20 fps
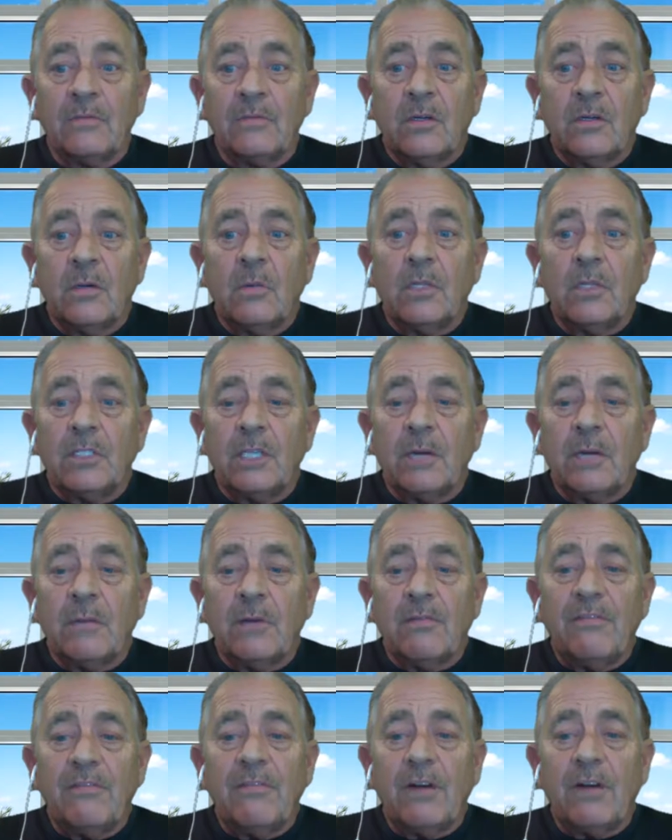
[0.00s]
which I would
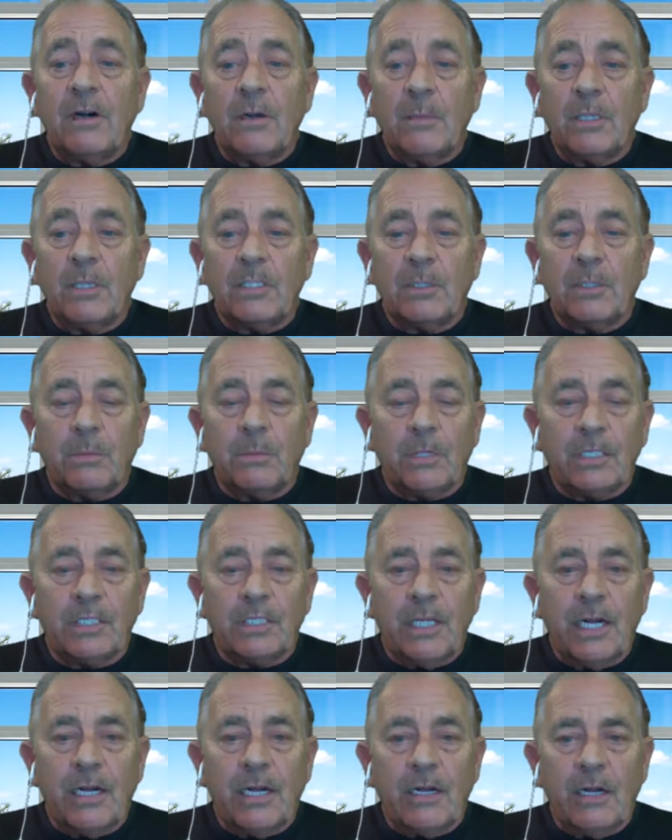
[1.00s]
very much
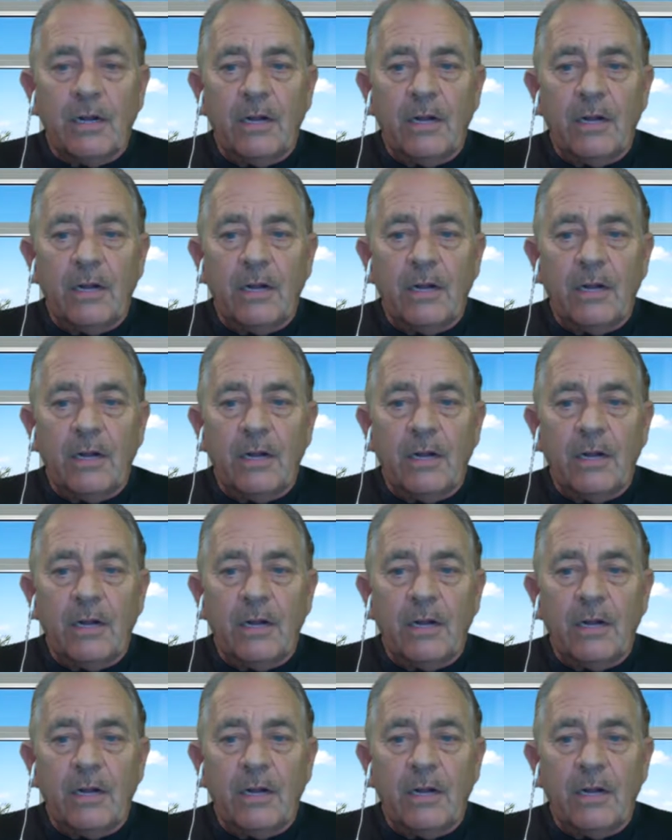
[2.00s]
appreciate.